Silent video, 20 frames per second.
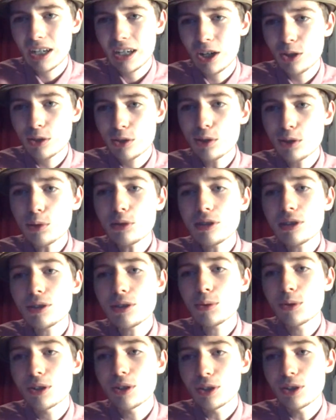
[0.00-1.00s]
I'll call
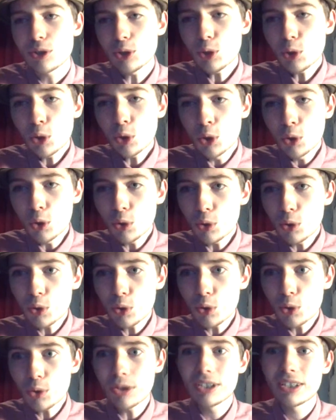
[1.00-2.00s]
you
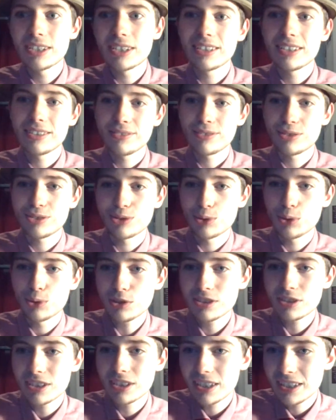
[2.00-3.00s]
Yoo-Hoo for
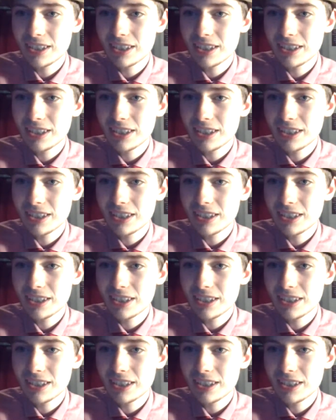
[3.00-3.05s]
short.